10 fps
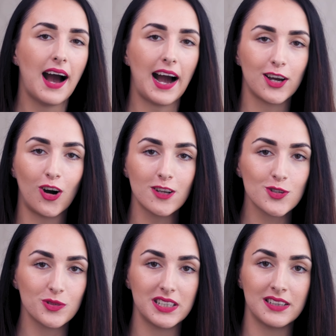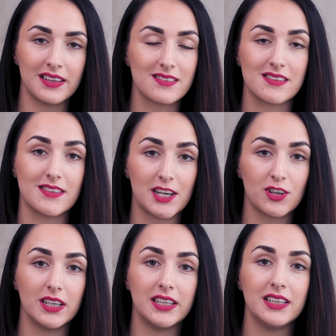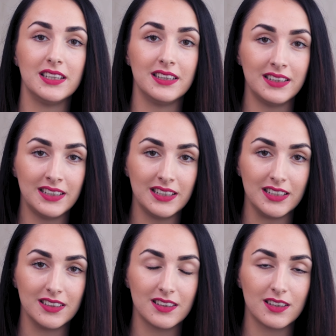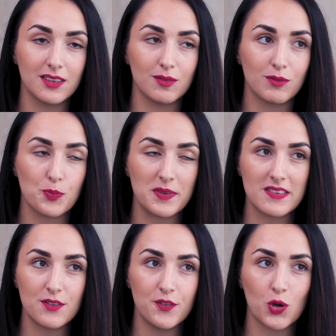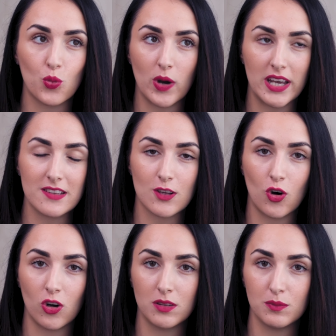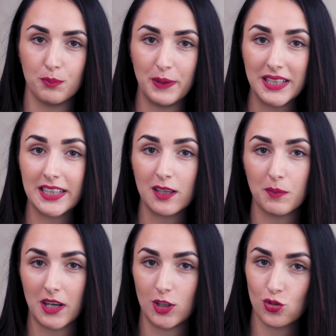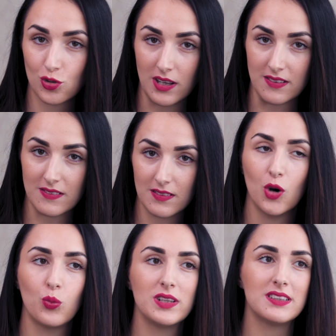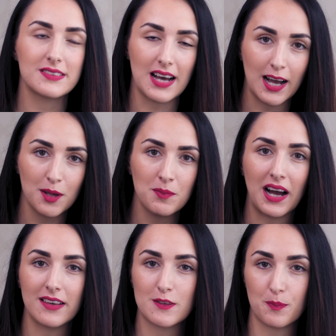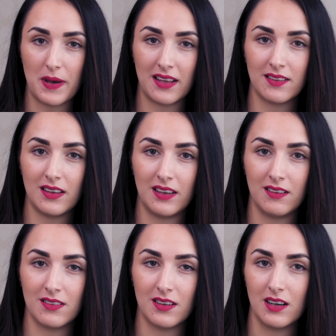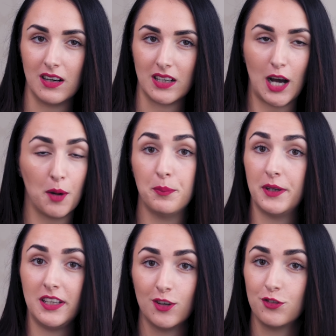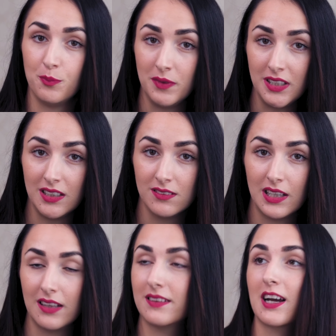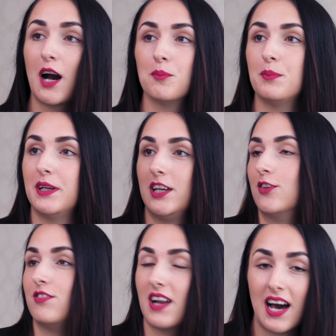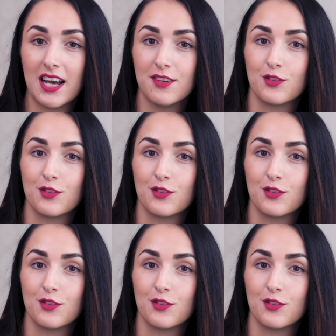I also didn't necessarily need specific ways on building my trust. With the time I spent in the company of me, in the company of life,